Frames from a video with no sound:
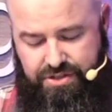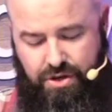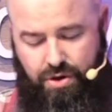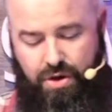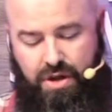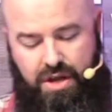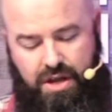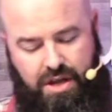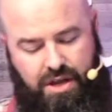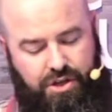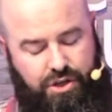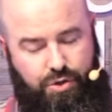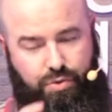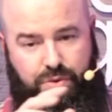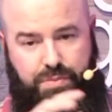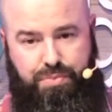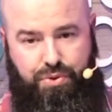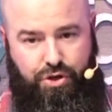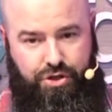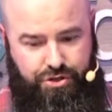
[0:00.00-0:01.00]
So you
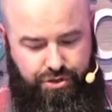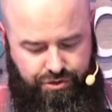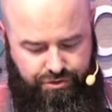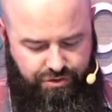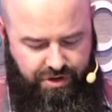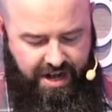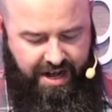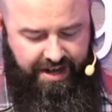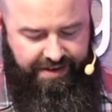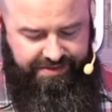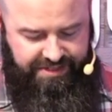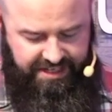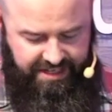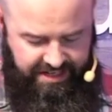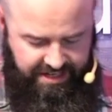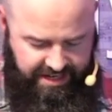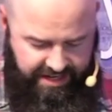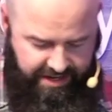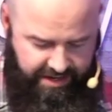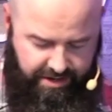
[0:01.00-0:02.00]
would put your drives
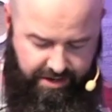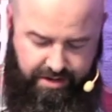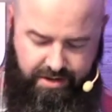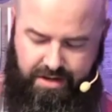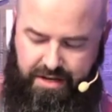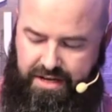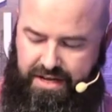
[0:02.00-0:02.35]
in here.